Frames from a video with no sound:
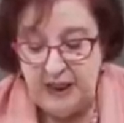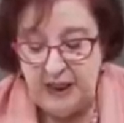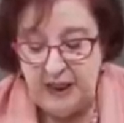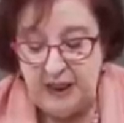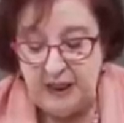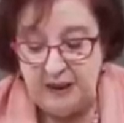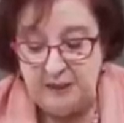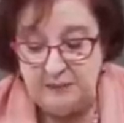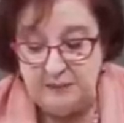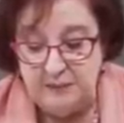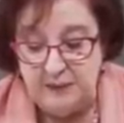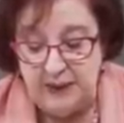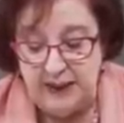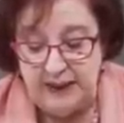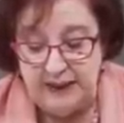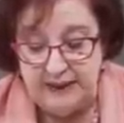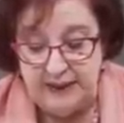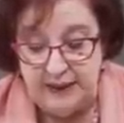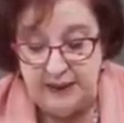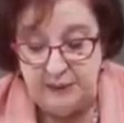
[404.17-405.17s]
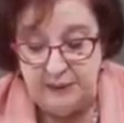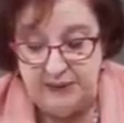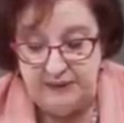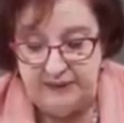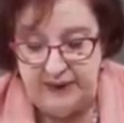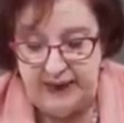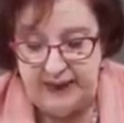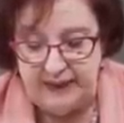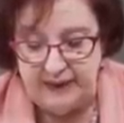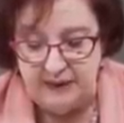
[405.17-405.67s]
And then we've
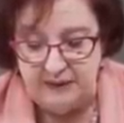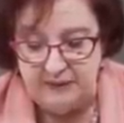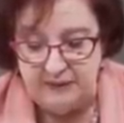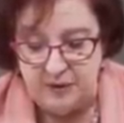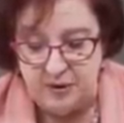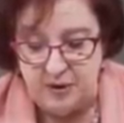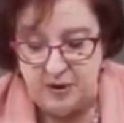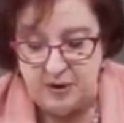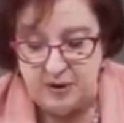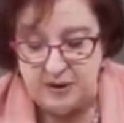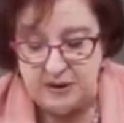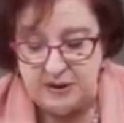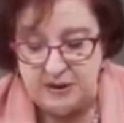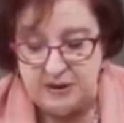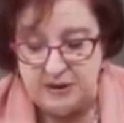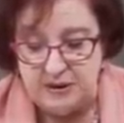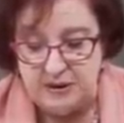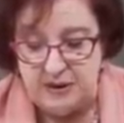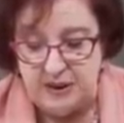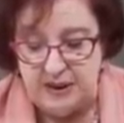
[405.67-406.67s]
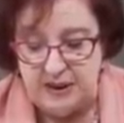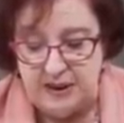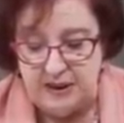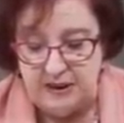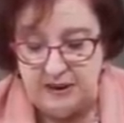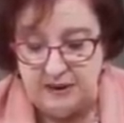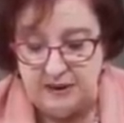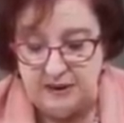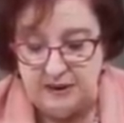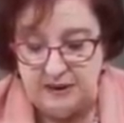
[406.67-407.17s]
had, of course,
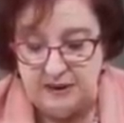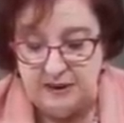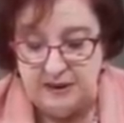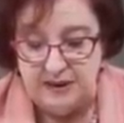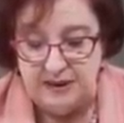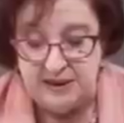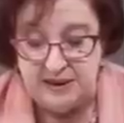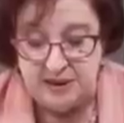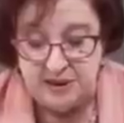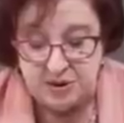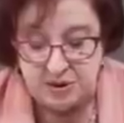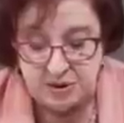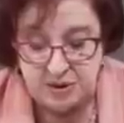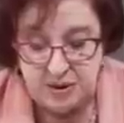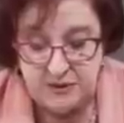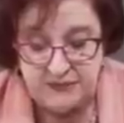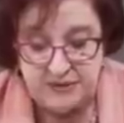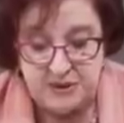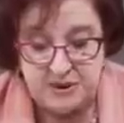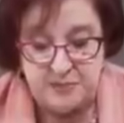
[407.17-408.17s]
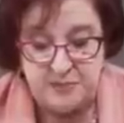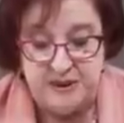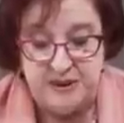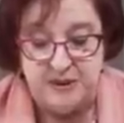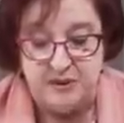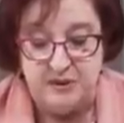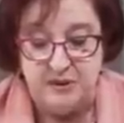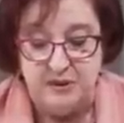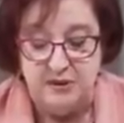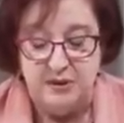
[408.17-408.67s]
the decision of the
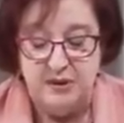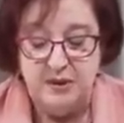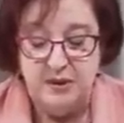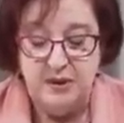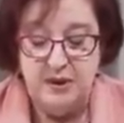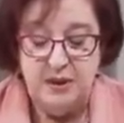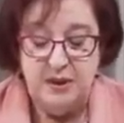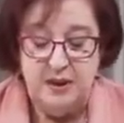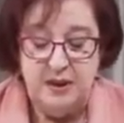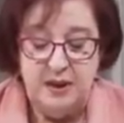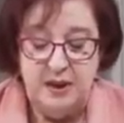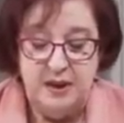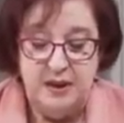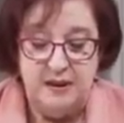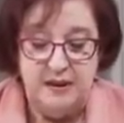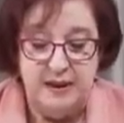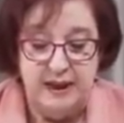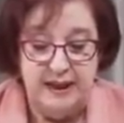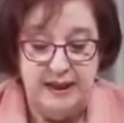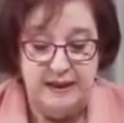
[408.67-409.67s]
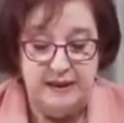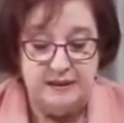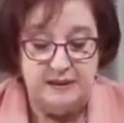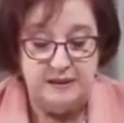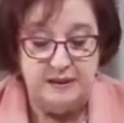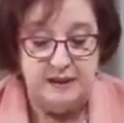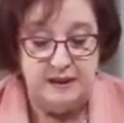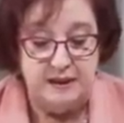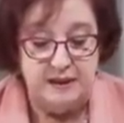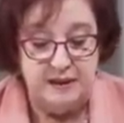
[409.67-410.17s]
Speaker
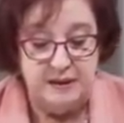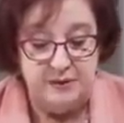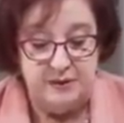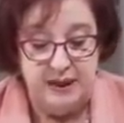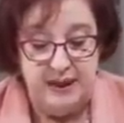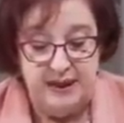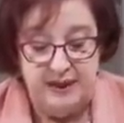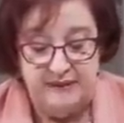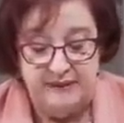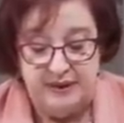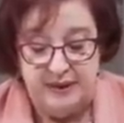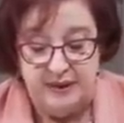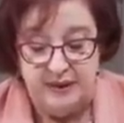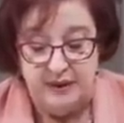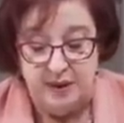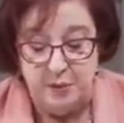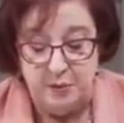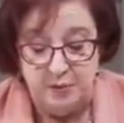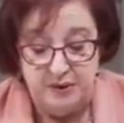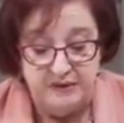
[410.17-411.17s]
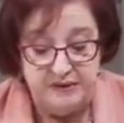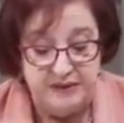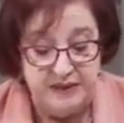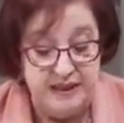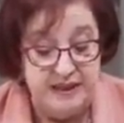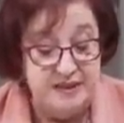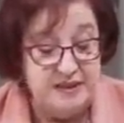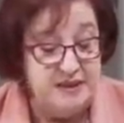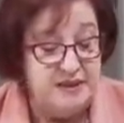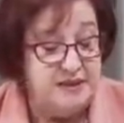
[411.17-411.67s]
that they were having a number of
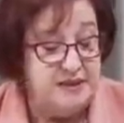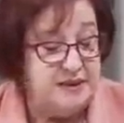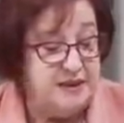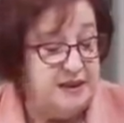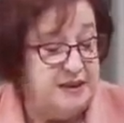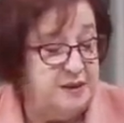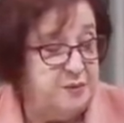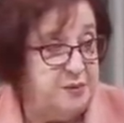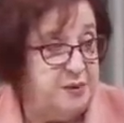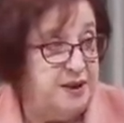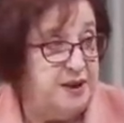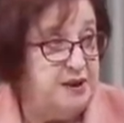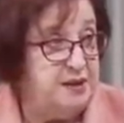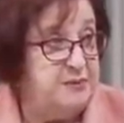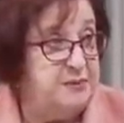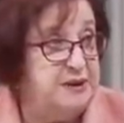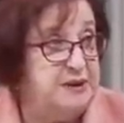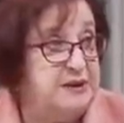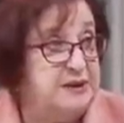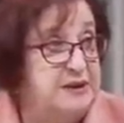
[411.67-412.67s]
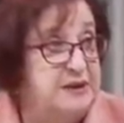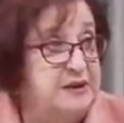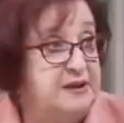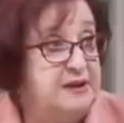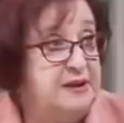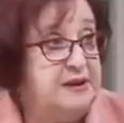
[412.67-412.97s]
cases in Parliament